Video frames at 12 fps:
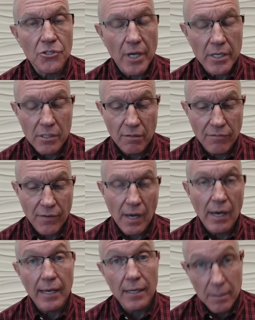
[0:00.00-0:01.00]

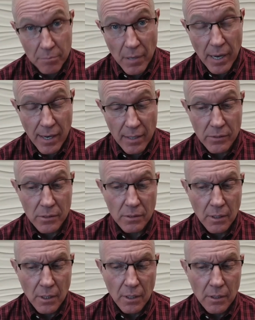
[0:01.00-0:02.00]
justify man's
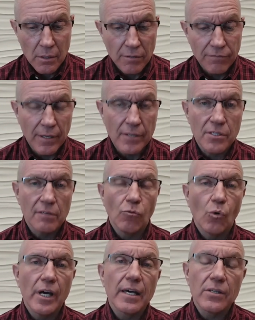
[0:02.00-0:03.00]
defensive
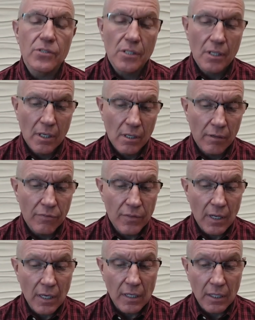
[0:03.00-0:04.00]
ways of
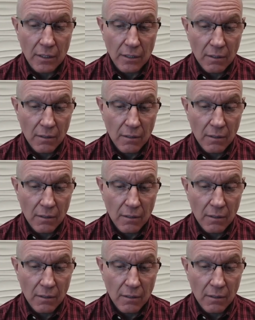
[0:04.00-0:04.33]
thinking.